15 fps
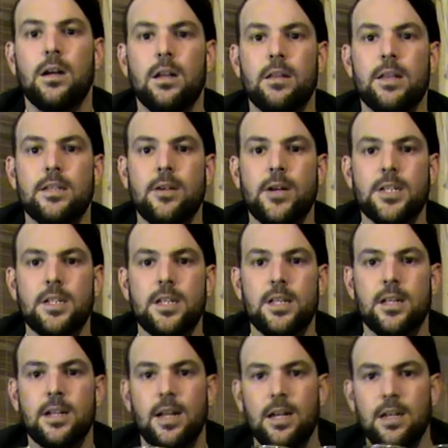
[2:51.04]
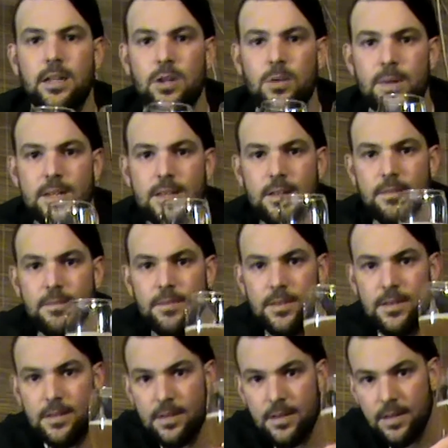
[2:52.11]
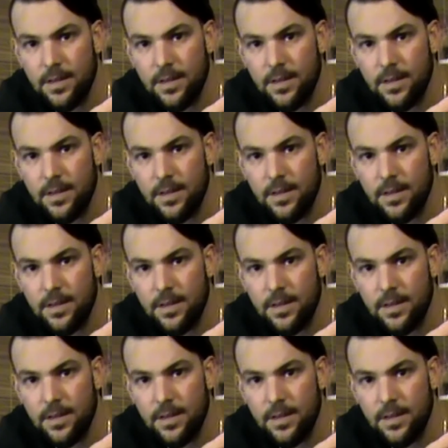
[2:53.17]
these are actually a little bit different